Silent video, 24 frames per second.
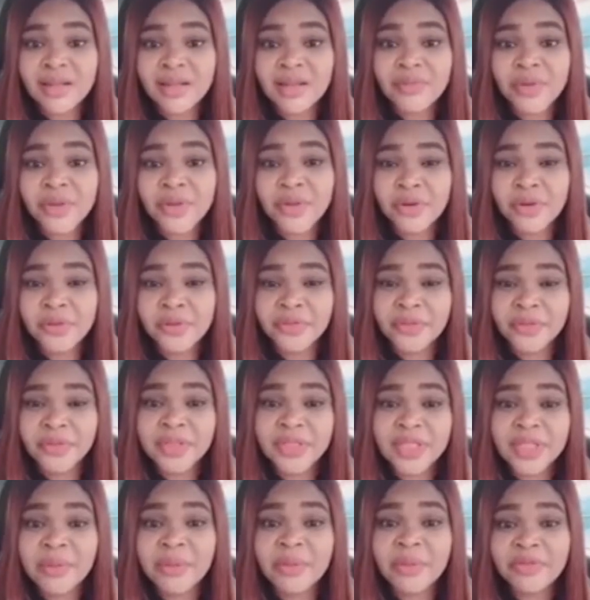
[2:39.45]
me of
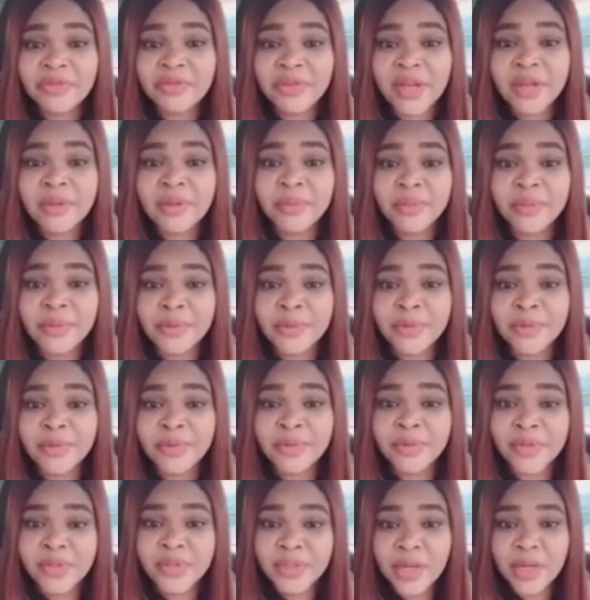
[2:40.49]
DERMA
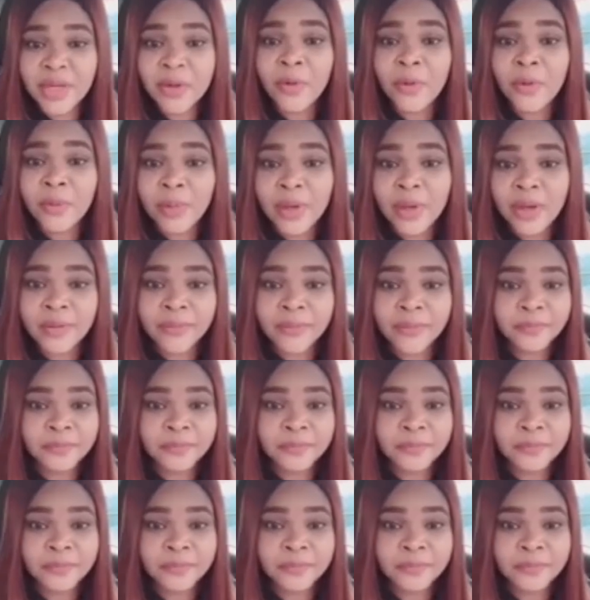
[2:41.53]
FIBROSARCOMA.